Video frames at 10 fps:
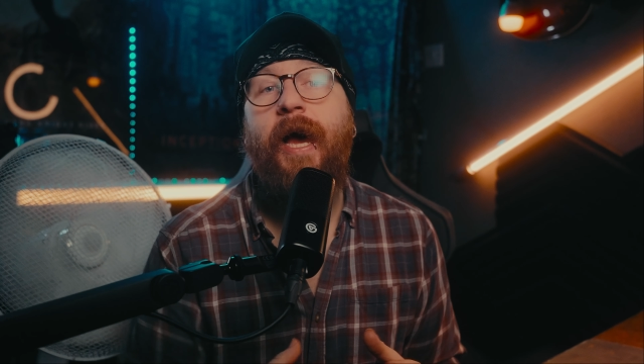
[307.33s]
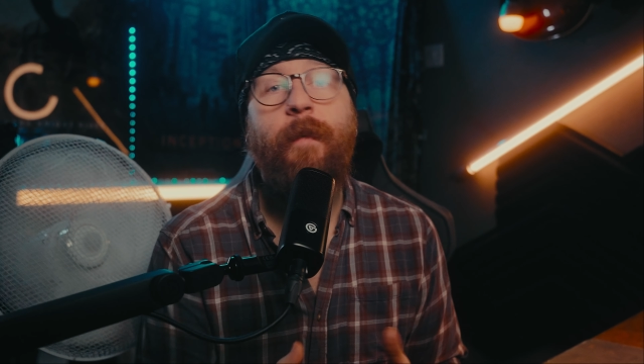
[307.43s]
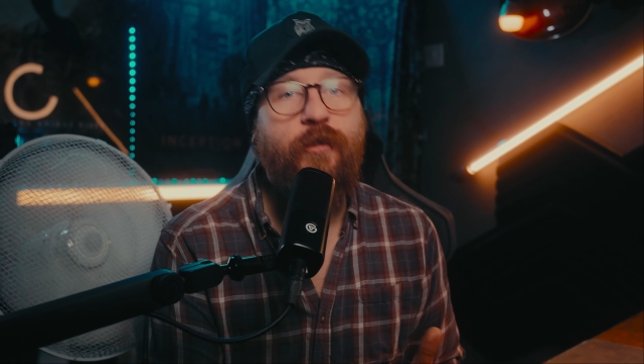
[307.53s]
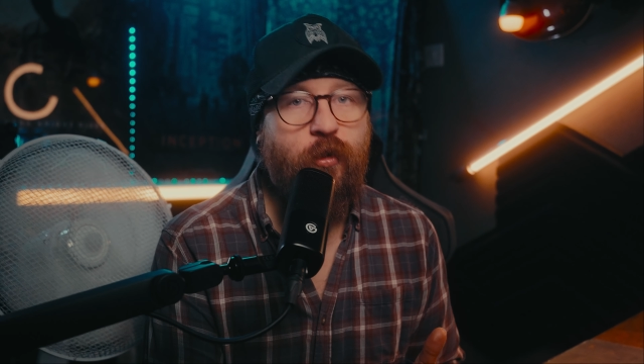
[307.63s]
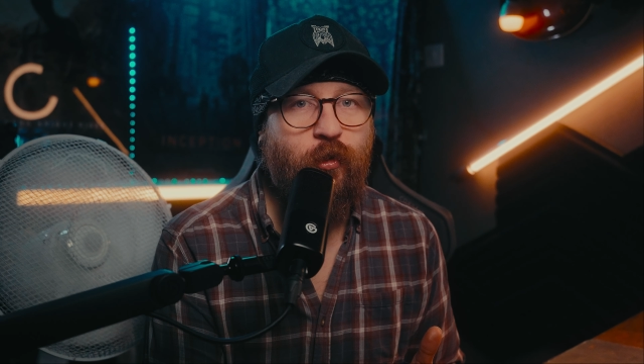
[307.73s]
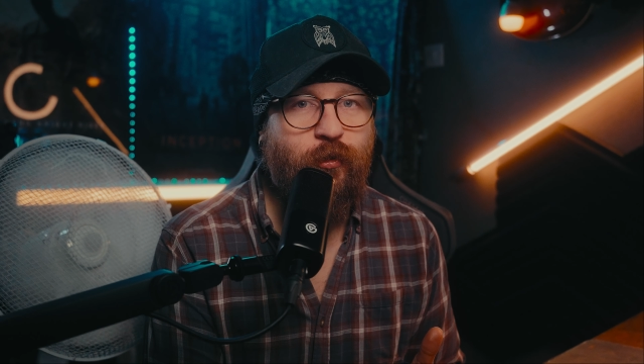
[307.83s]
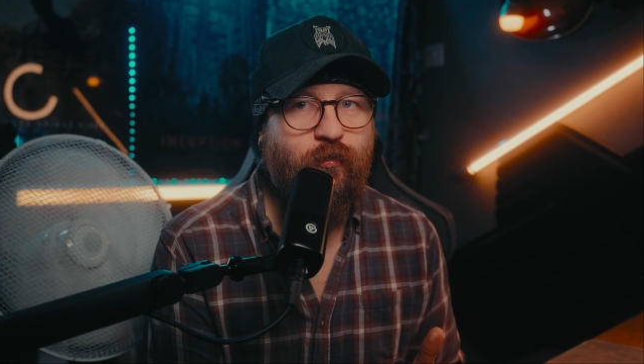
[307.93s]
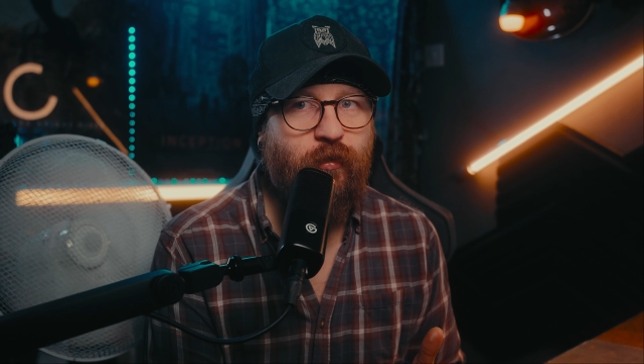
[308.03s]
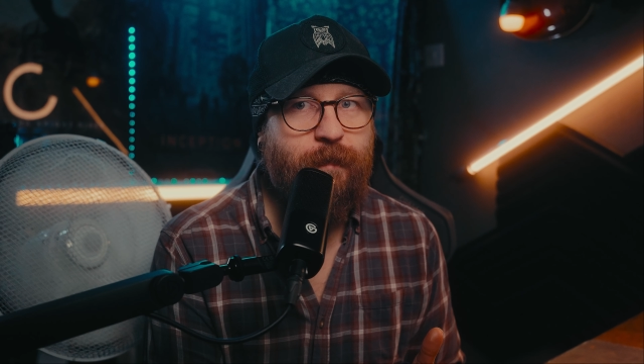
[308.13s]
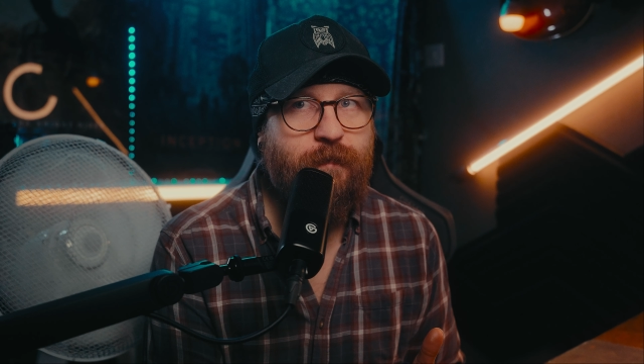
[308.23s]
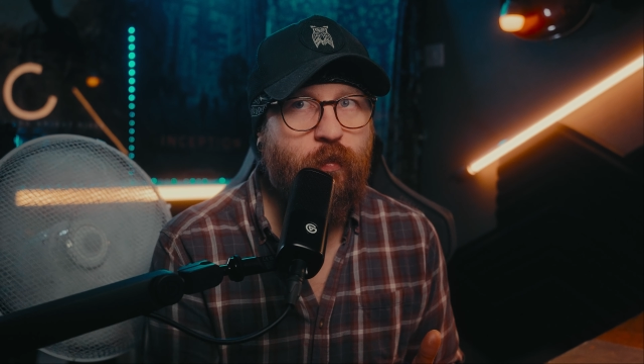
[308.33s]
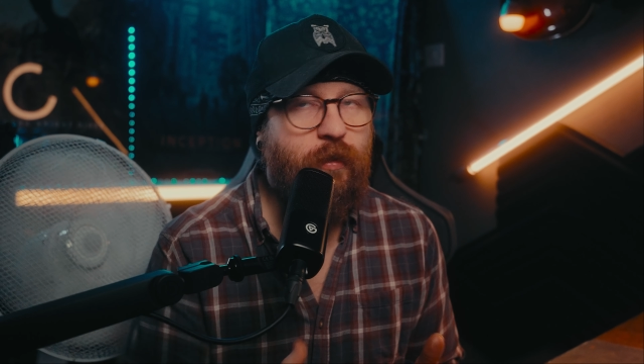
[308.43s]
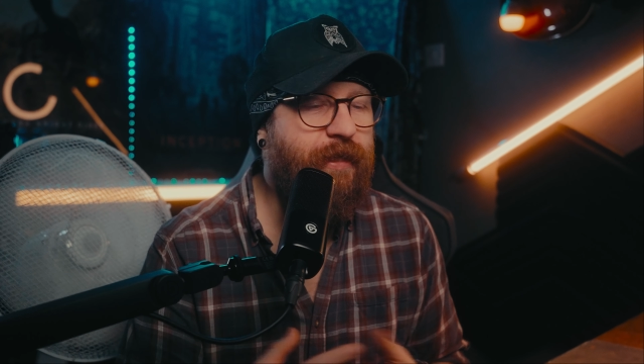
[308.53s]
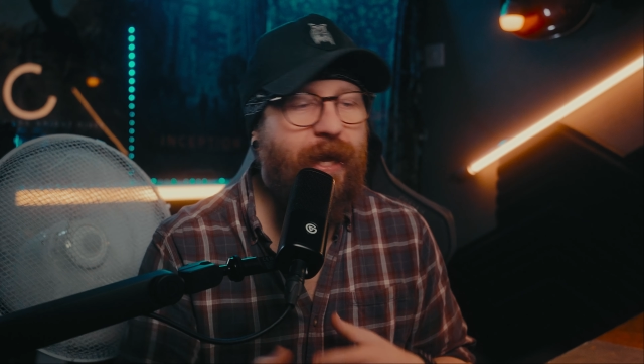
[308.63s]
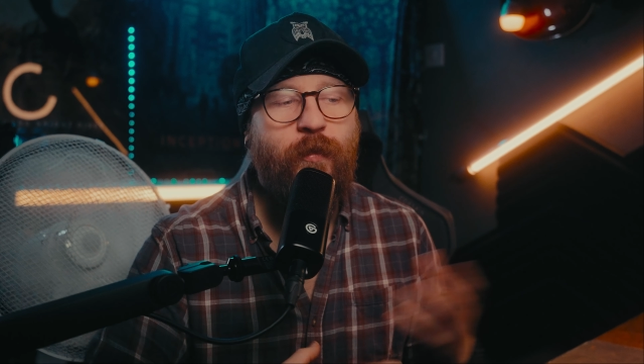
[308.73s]
I'm sure your streams
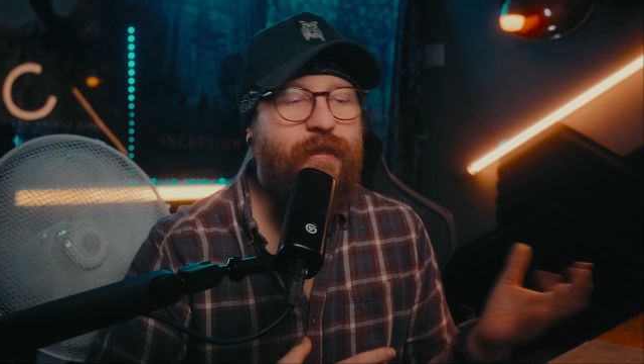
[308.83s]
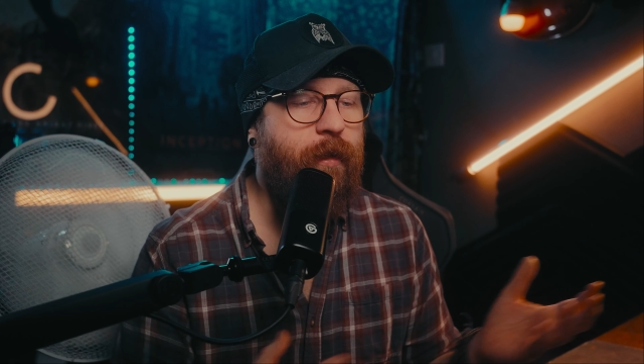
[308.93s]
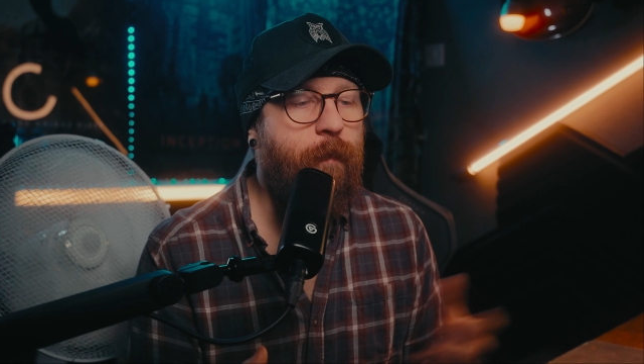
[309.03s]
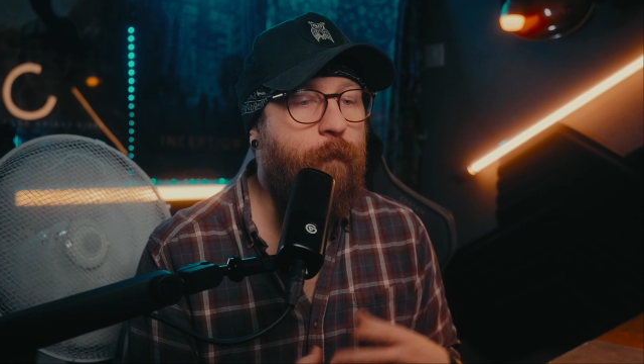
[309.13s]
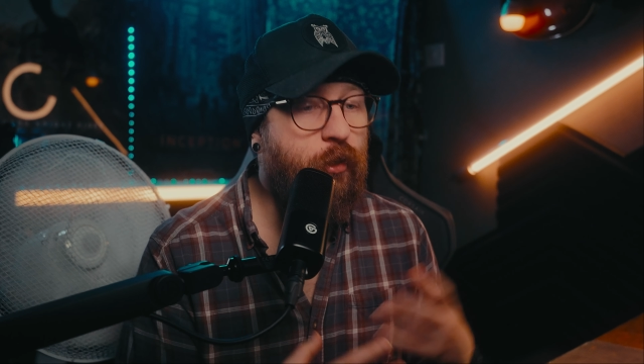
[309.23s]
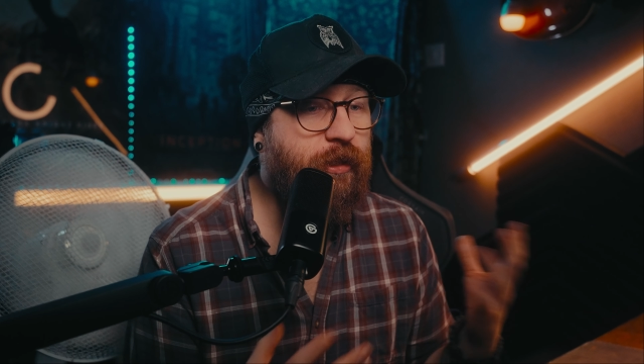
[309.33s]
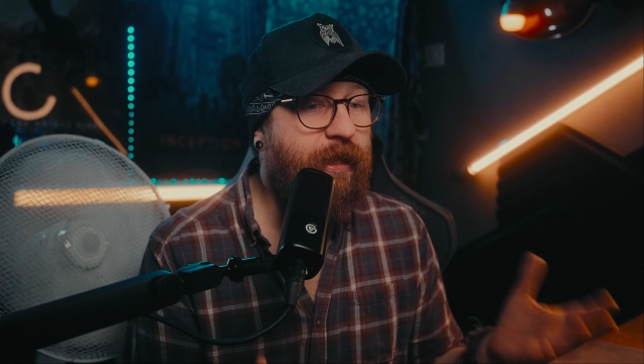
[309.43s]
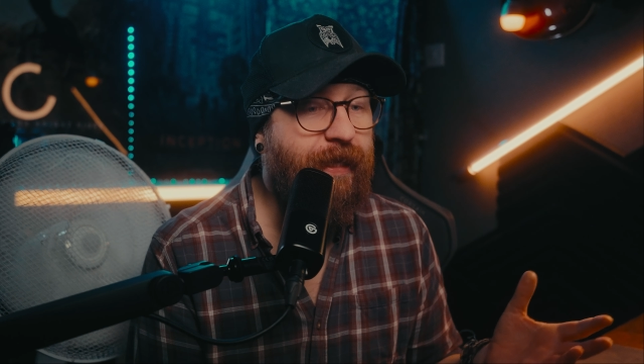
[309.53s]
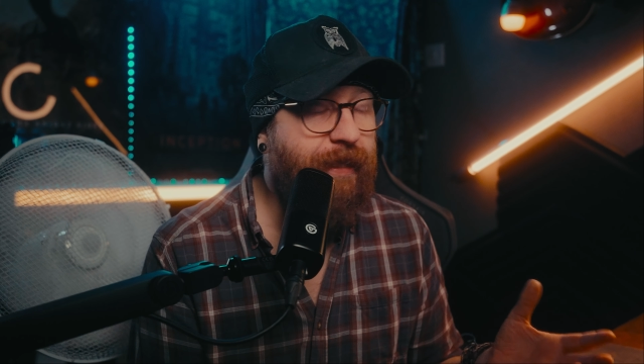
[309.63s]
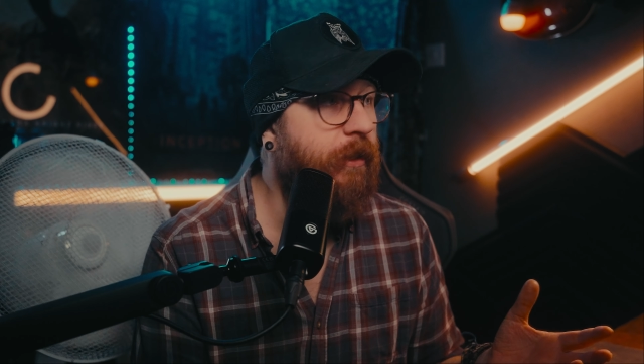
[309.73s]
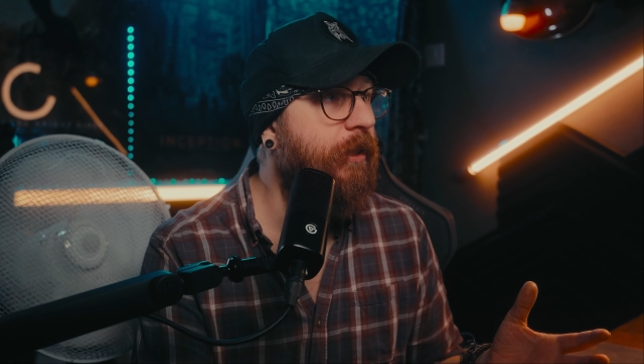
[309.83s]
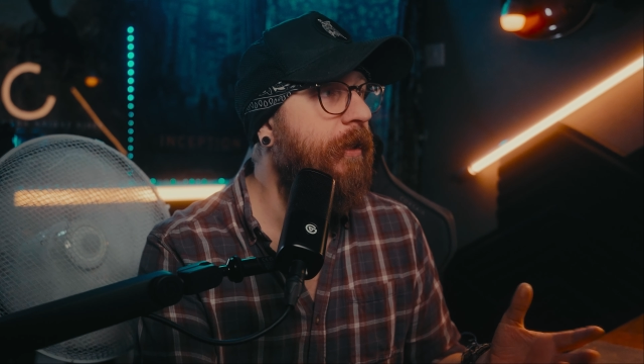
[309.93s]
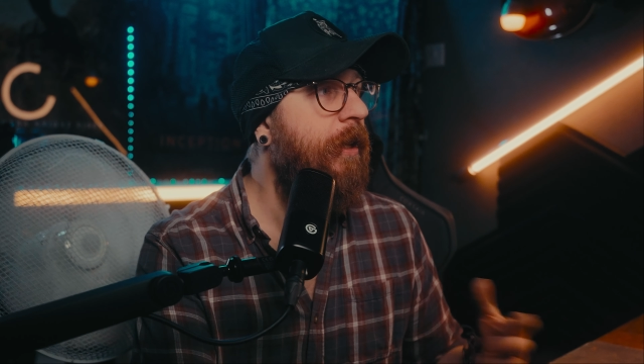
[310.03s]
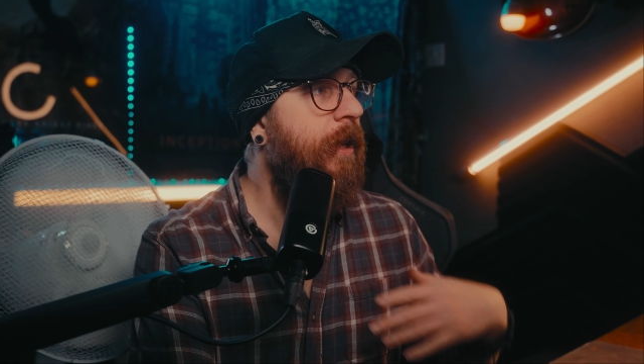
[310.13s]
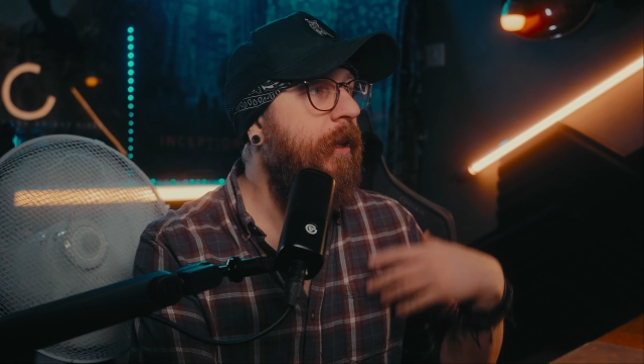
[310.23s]
will now sound much cleaner,